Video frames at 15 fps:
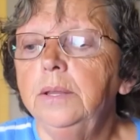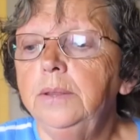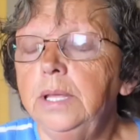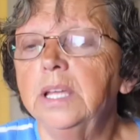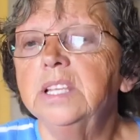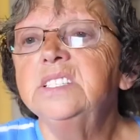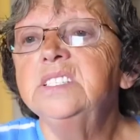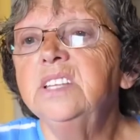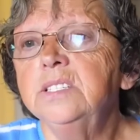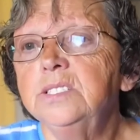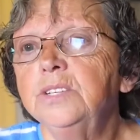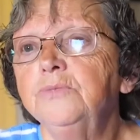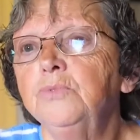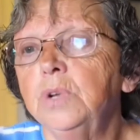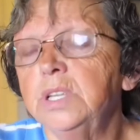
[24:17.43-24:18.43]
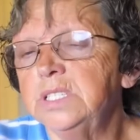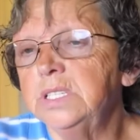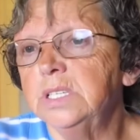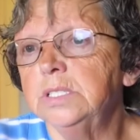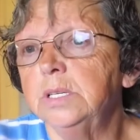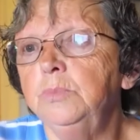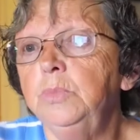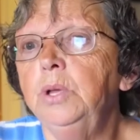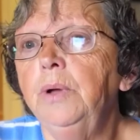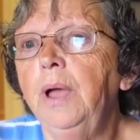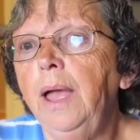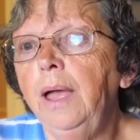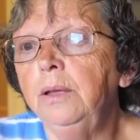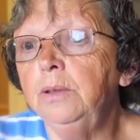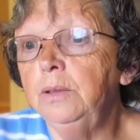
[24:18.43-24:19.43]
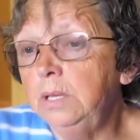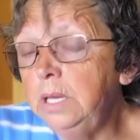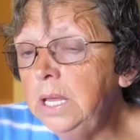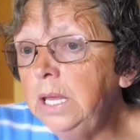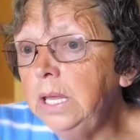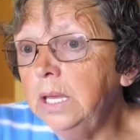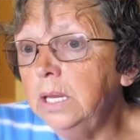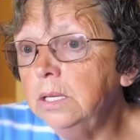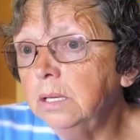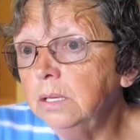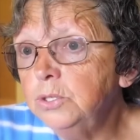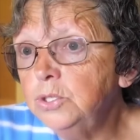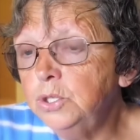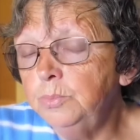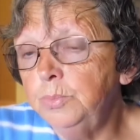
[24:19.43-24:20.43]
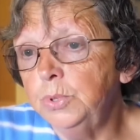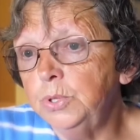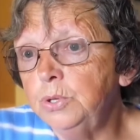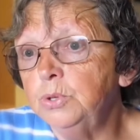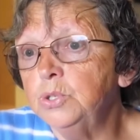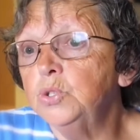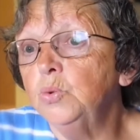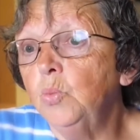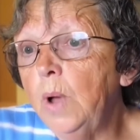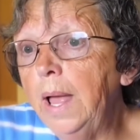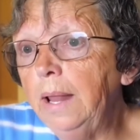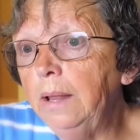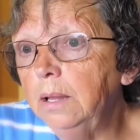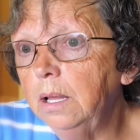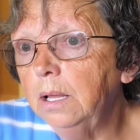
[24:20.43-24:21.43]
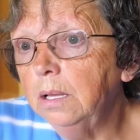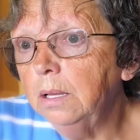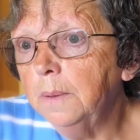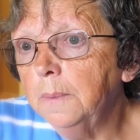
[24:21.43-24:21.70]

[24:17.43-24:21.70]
the extensive root system you need to produce well.